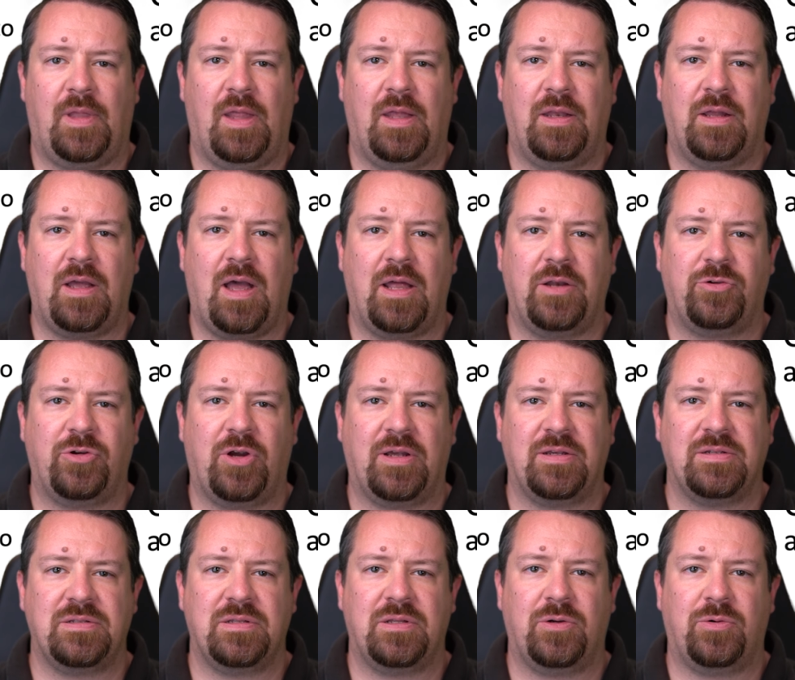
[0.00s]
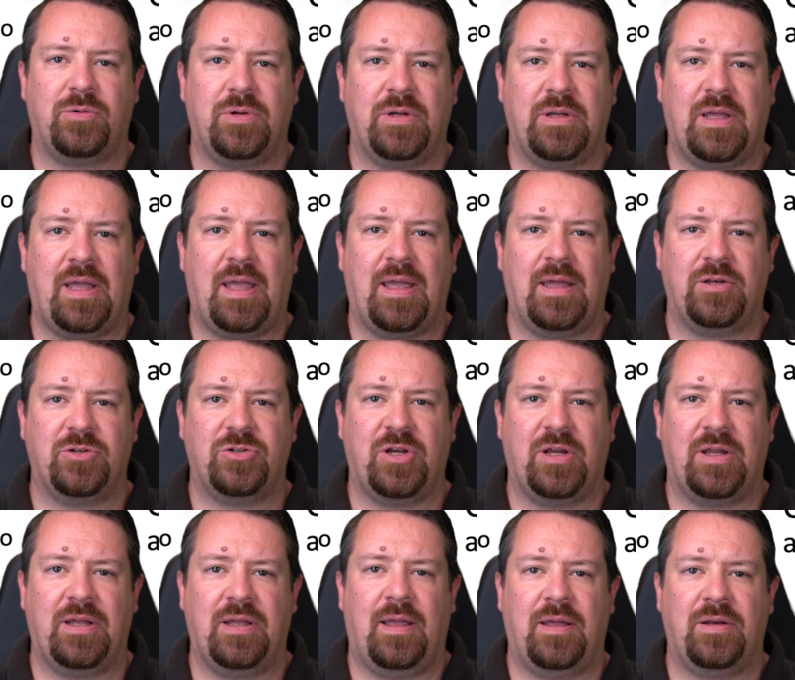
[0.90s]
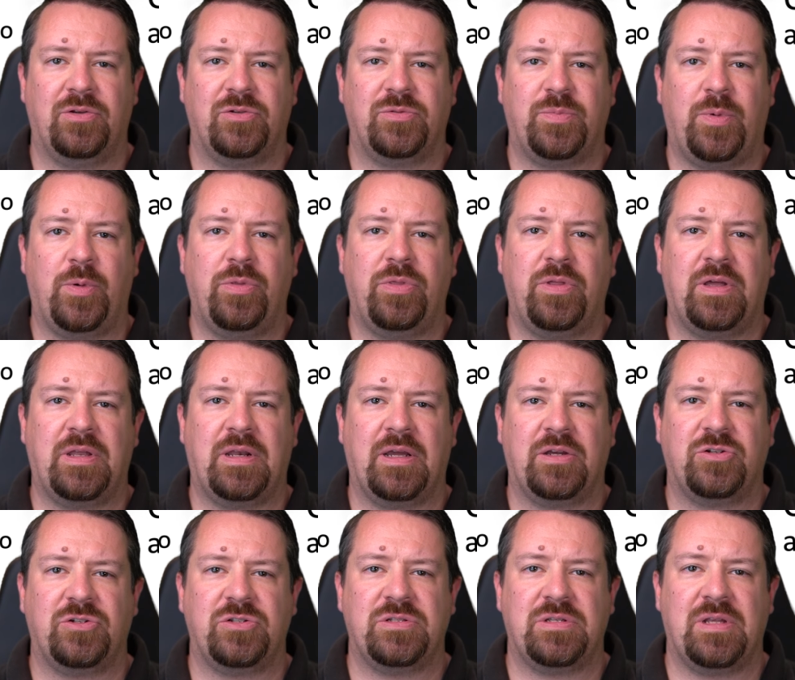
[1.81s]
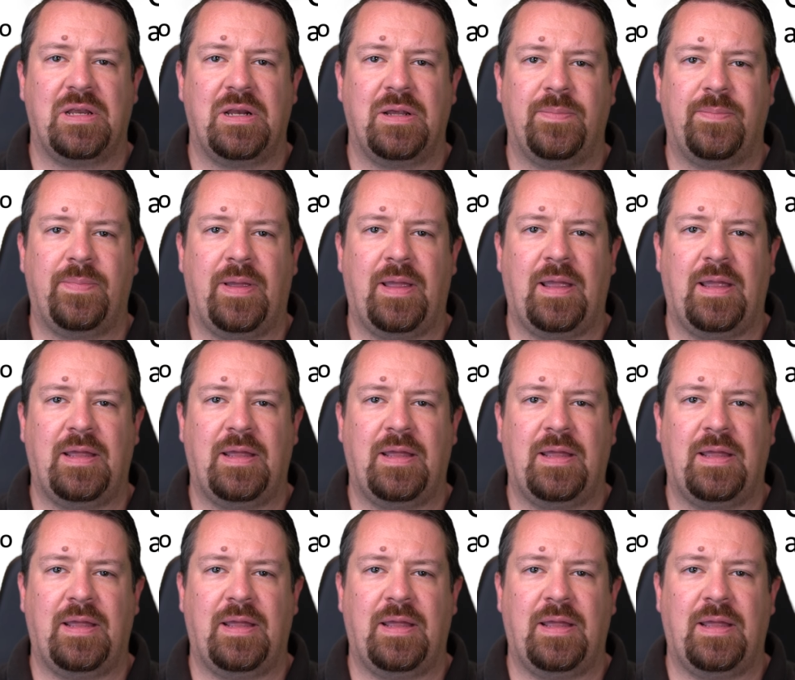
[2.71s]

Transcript: In contrast, the QUIC handshake handles both the connection setup